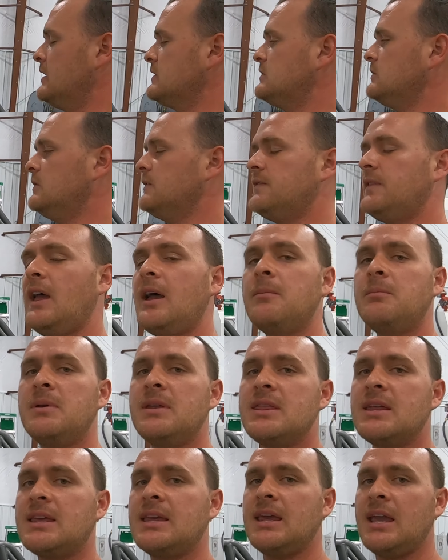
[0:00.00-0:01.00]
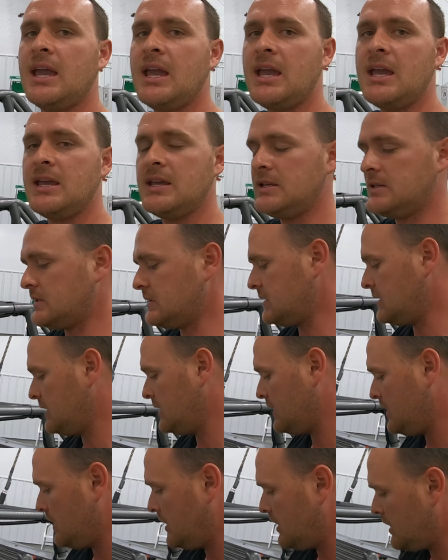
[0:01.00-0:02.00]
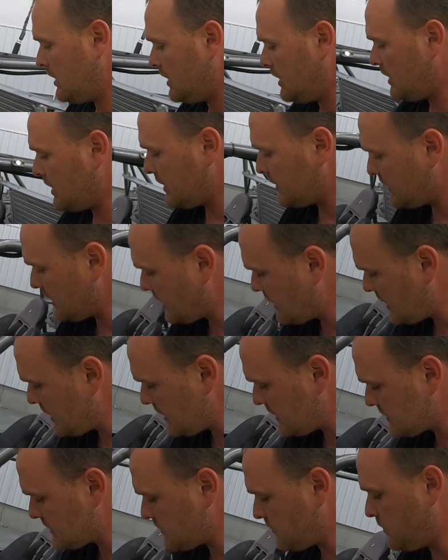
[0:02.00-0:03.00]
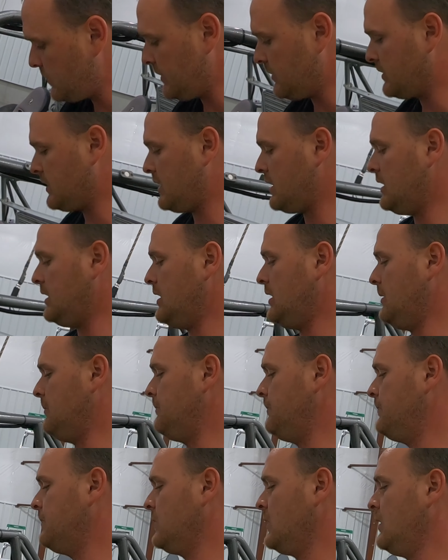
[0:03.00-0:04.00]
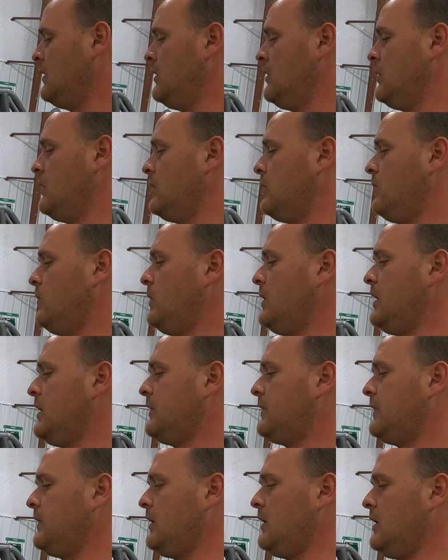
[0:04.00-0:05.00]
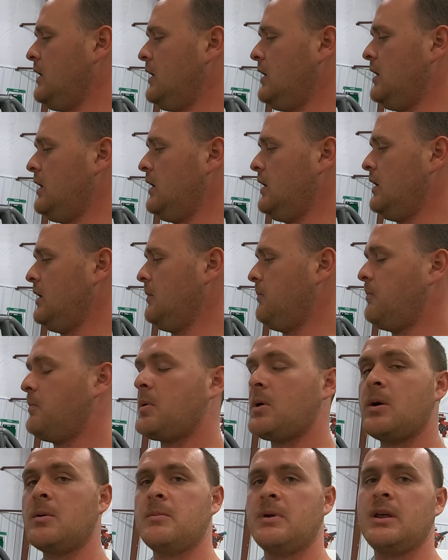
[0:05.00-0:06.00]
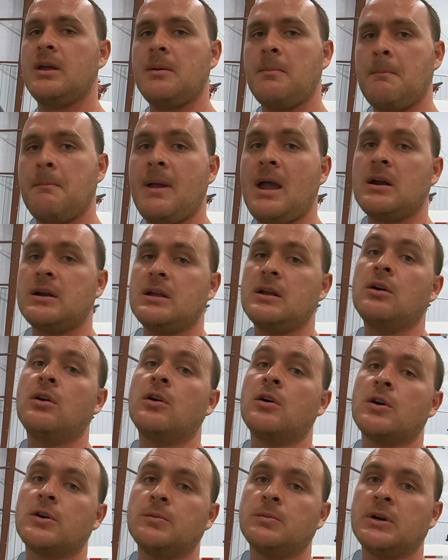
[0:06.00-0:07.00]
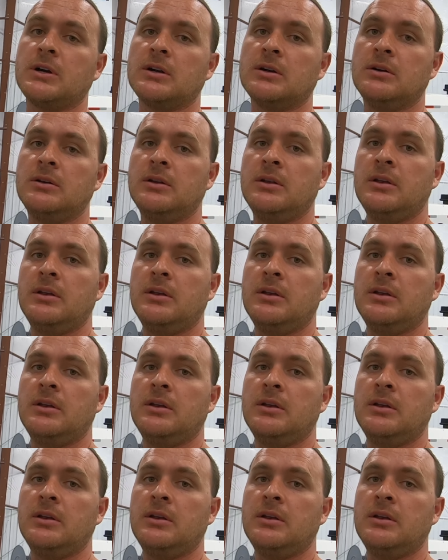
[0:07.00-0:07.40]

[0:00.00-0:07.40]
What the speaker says: And so if that be the case, the kits will come with permanent mounting hardware.